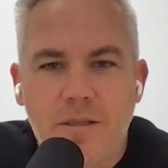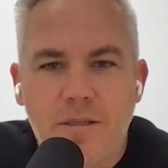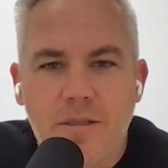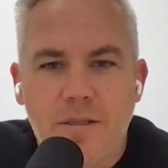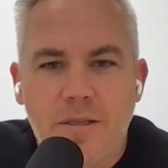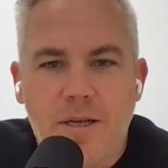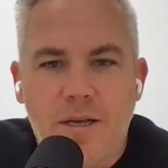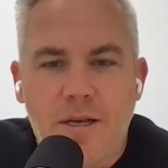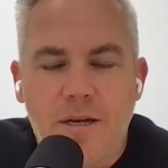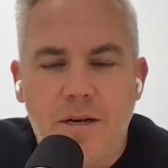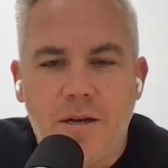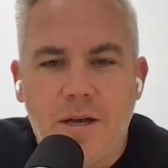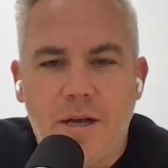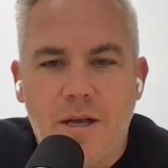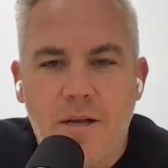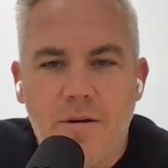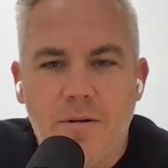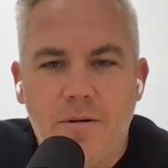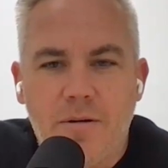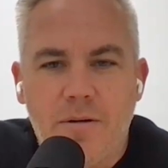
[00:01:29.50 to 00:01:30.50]
Like
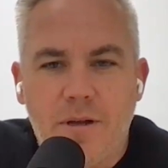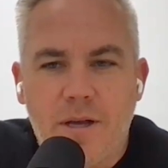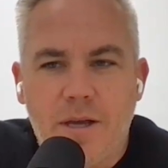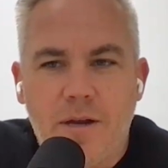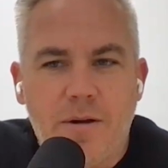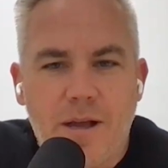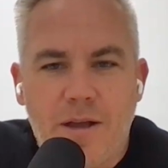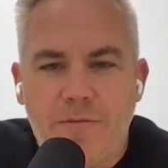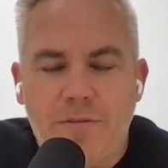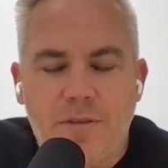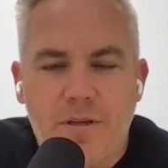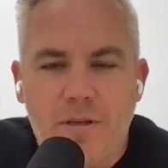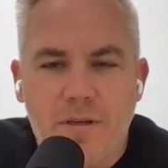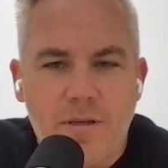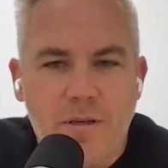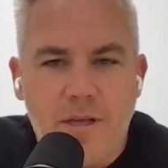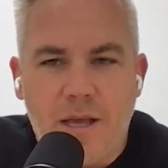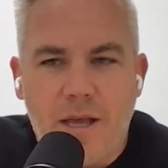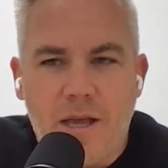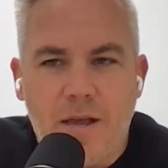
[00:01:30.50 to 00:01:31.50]
I don't have to
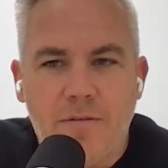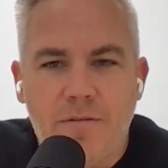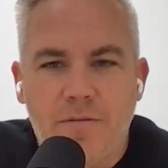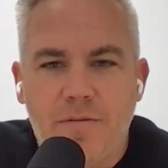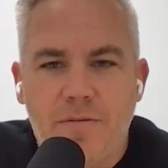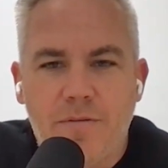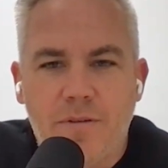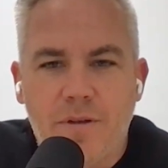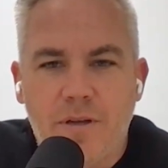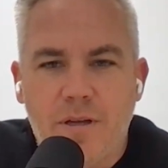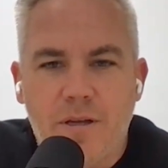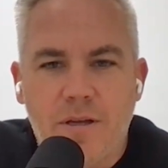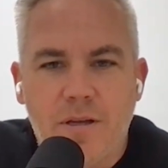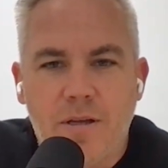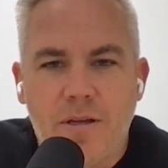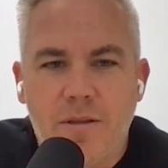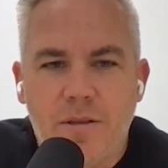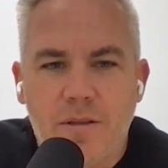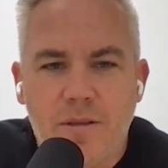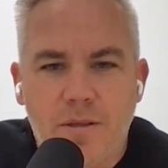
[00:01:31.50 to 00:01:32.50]
have
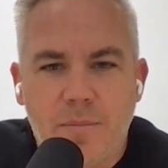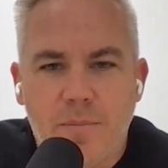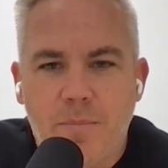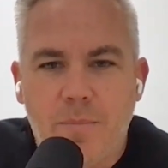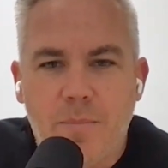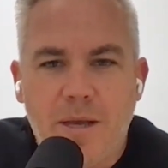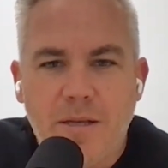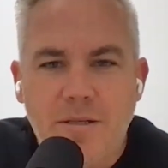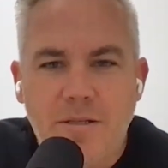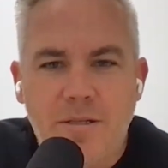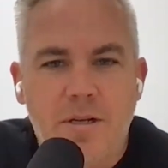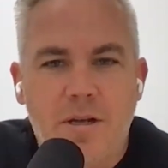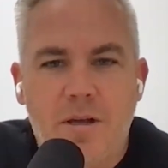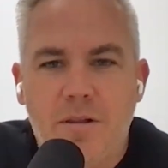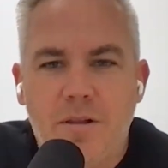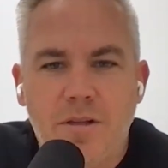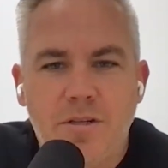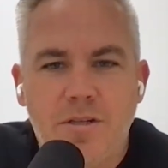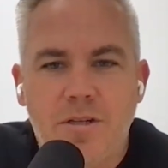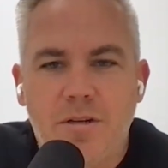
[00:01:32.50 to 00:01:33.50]
the best
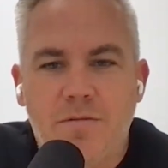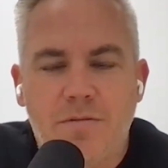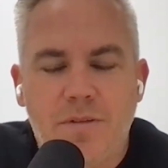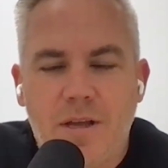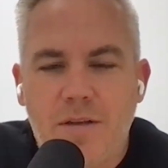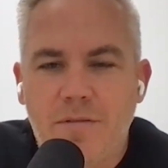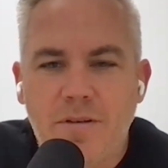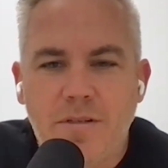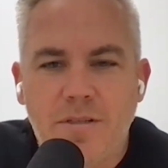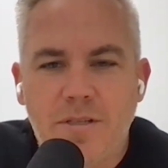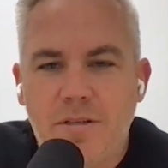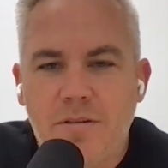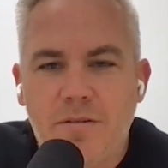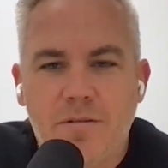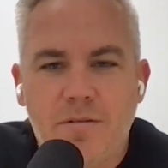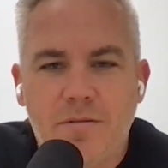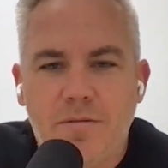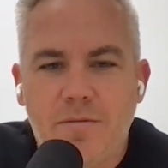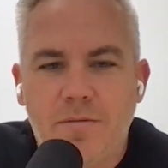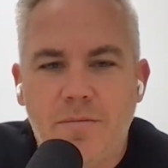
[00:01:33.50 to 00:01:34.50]
knowledge of every
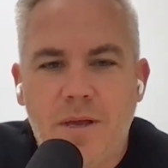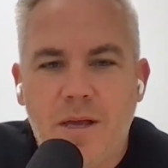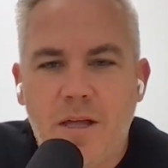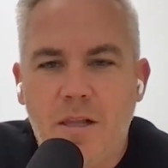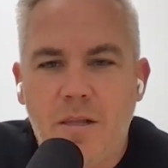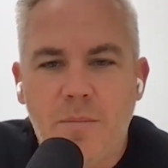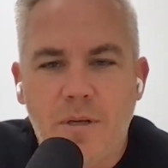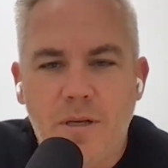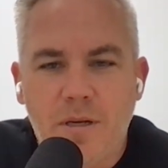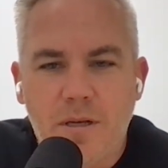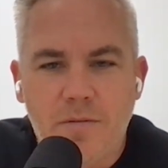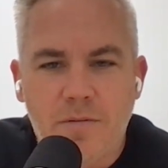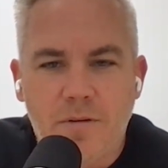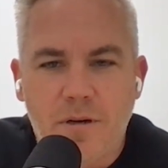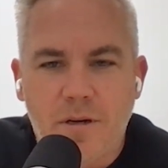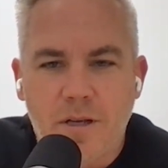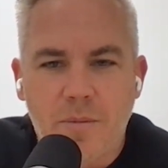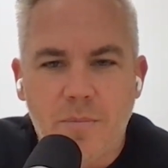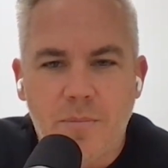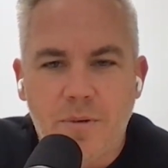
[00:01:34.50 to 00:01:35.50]
single element of
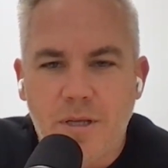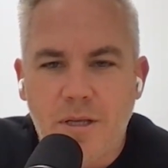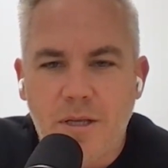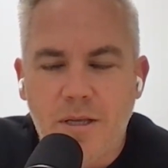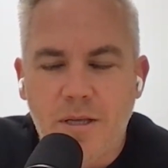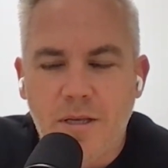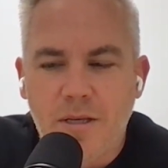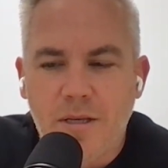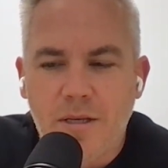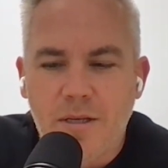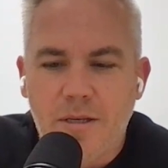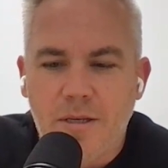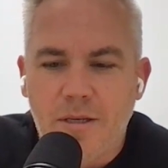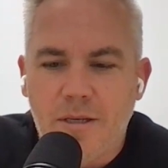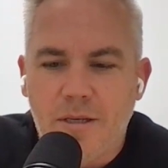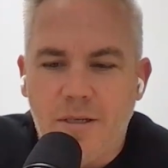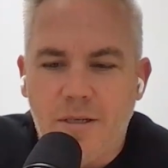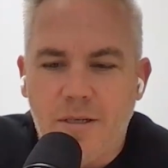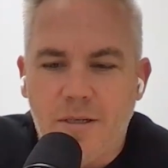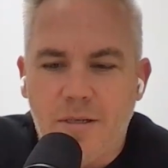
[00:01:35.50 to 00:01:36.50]
our company.
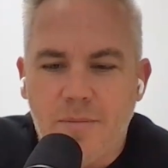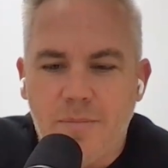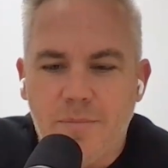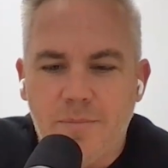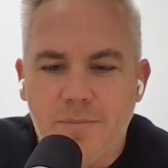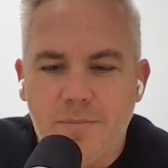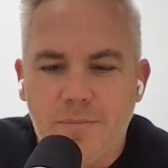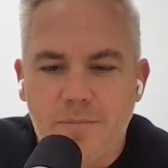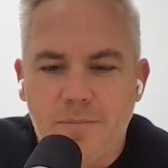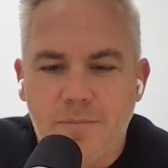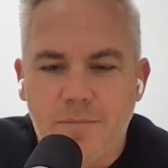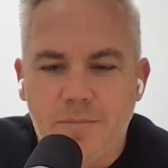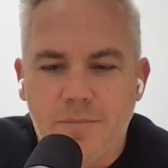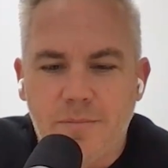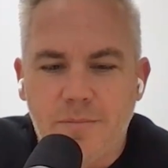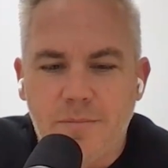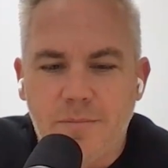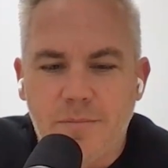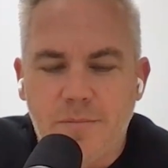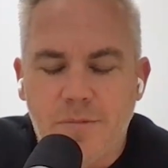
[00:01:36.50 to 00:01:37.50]

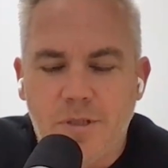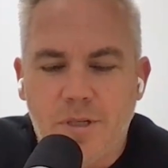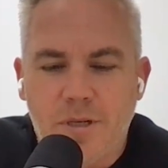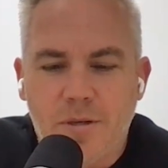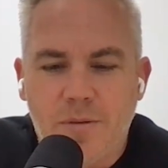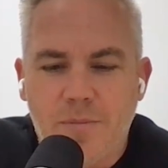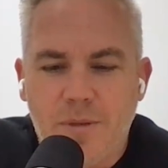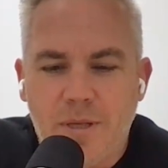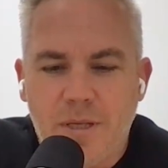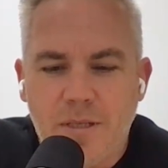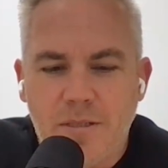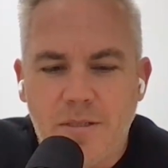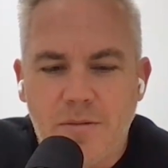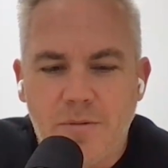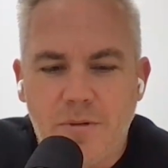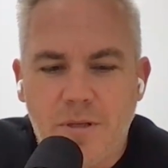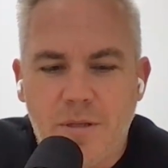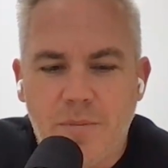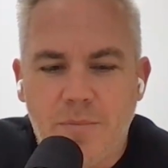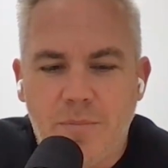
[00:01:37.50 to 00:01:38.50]
So that's
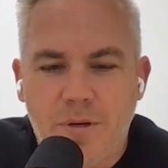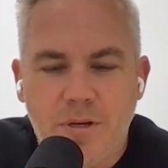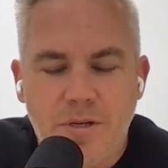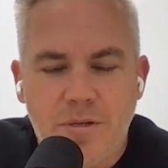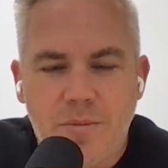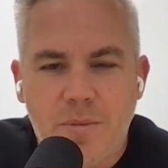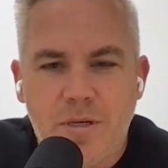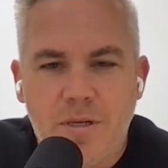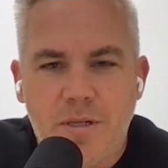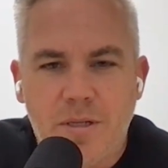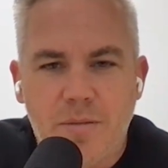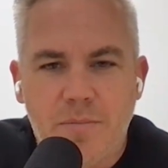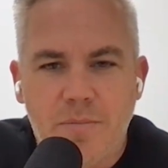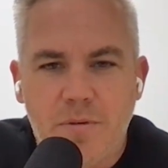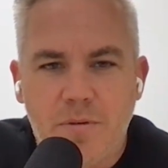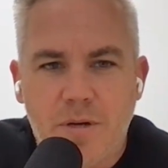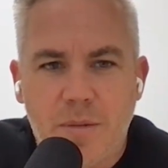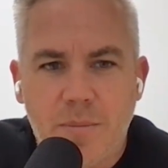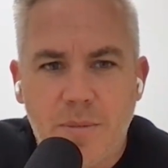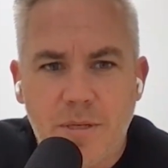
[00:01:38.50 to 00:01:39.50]
really pushed me to
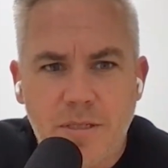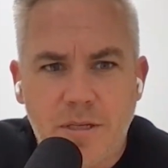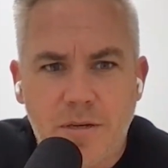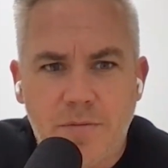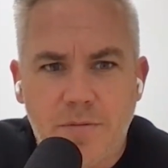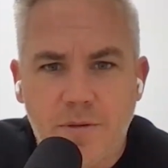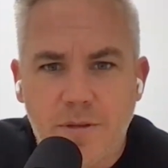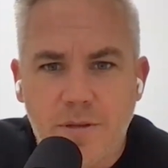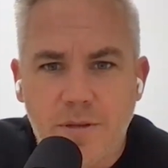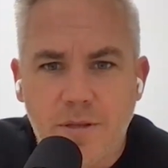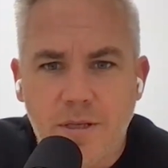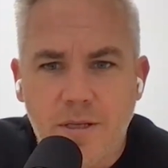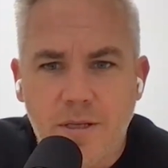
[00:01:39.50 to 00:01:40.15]
surround myself with